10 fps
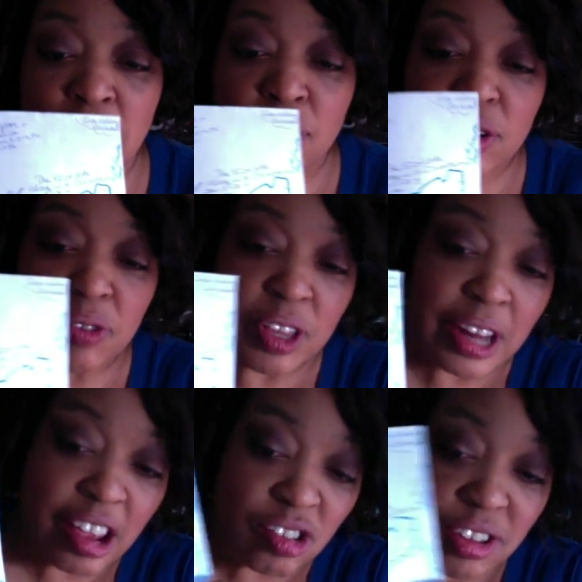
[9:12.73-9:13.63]
don't know if you can
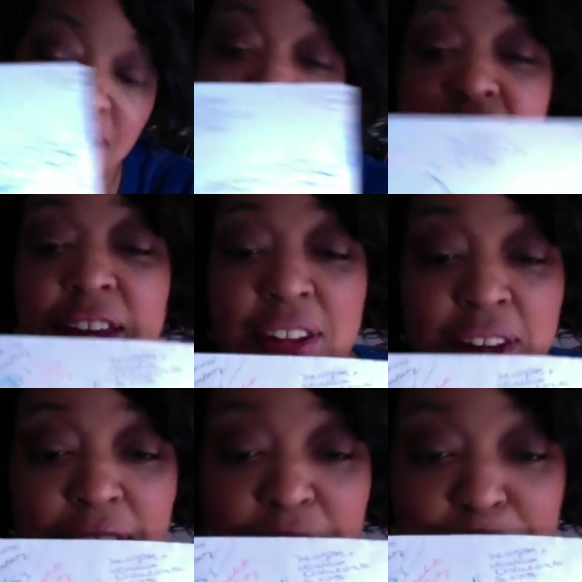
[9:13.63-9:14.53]
actually see it in
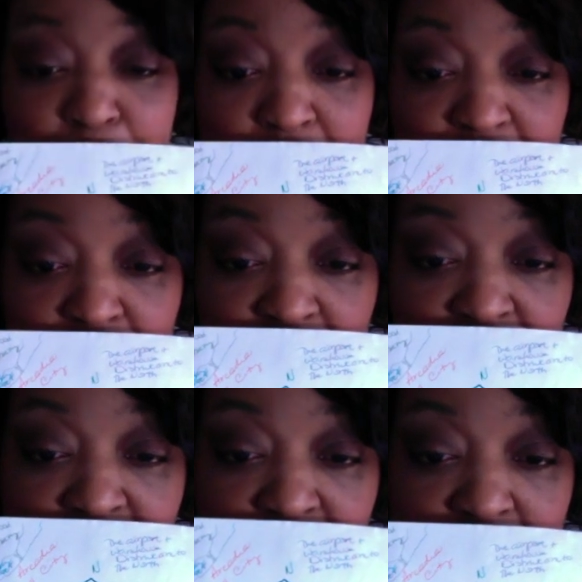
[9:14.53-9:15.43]
this, but there
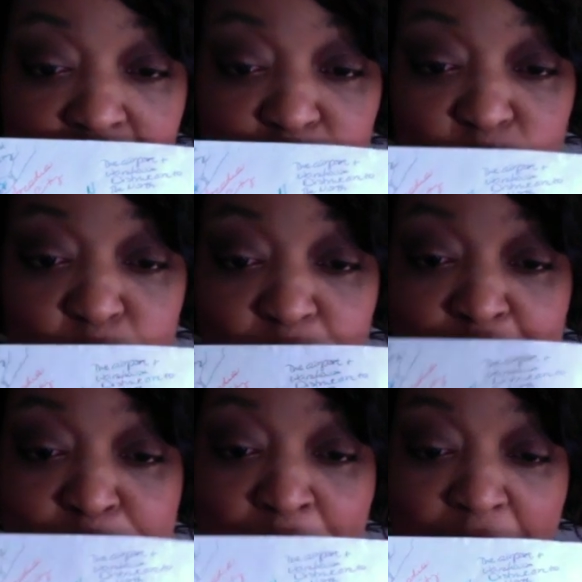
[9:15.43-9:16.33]
is like a little
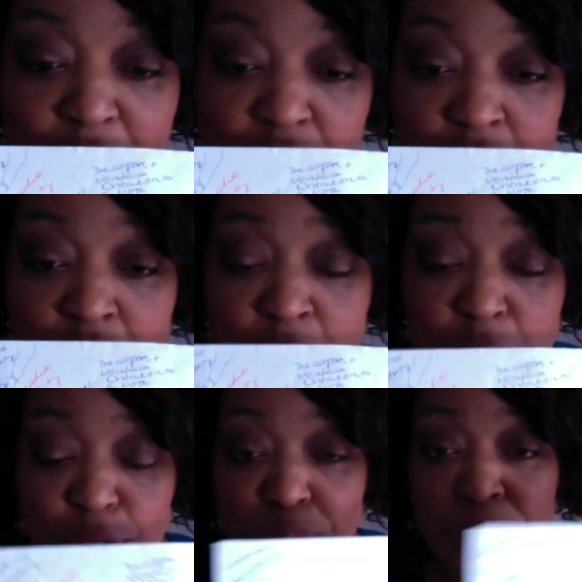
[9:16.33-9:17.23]
grid pattern on
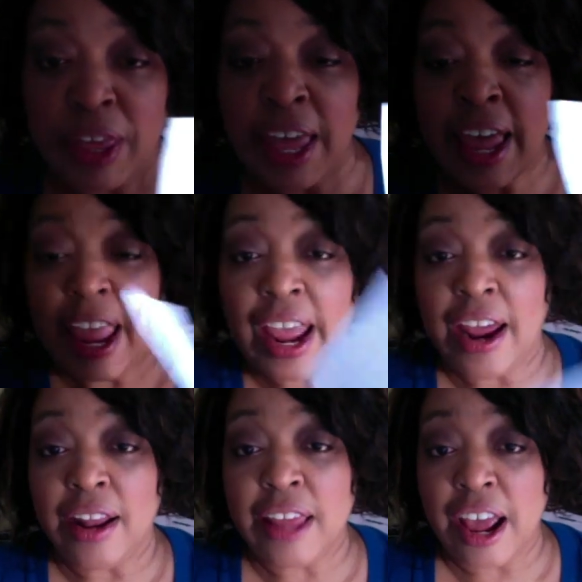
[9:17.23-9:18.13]
here.
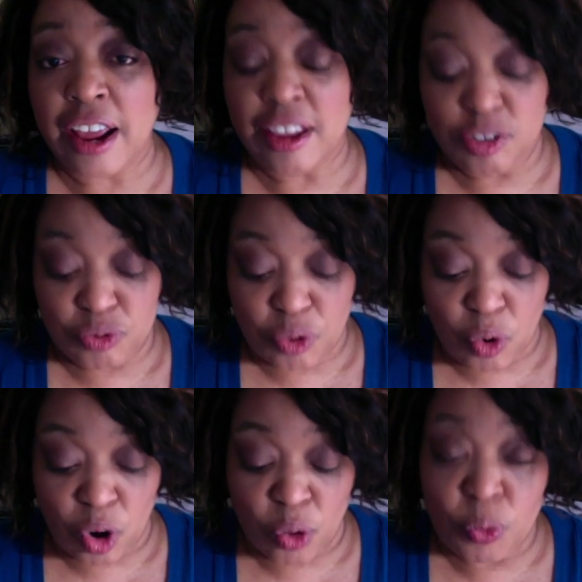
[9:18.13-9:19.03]
And that is
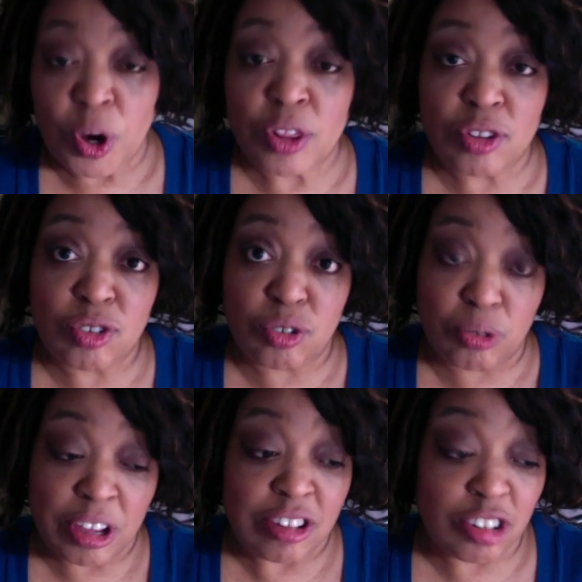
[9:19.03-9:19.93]
for where the
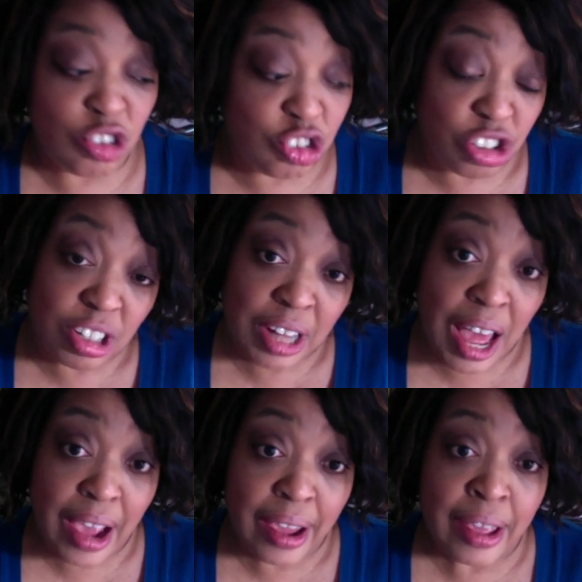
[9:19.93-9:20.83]
streets should
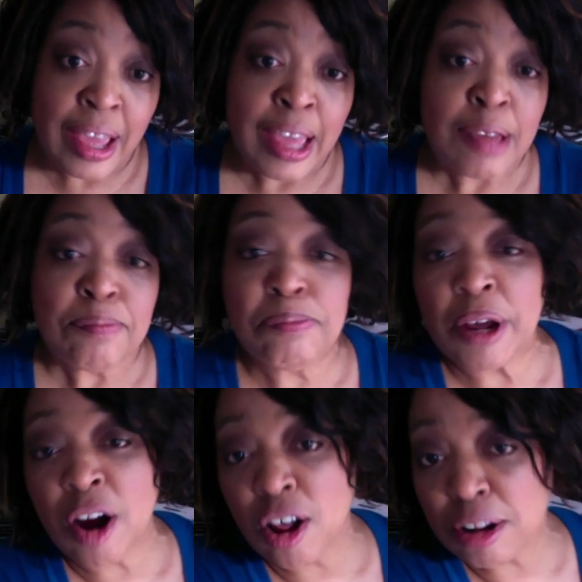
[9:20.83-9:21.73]
lie, but
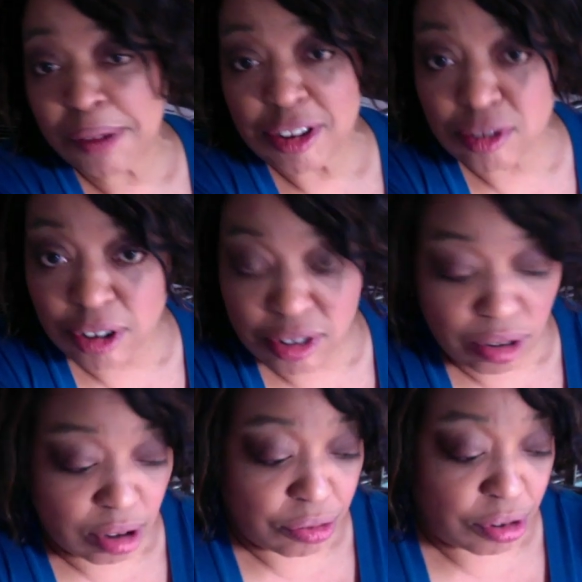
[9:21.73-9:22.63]
all of my streets are
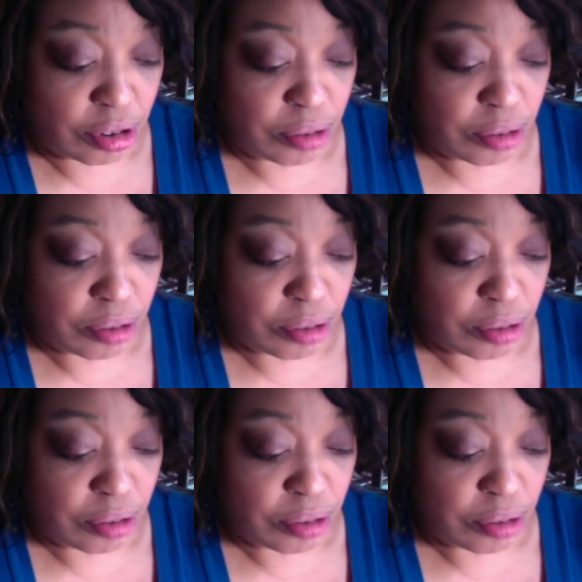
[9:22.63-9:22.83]
different.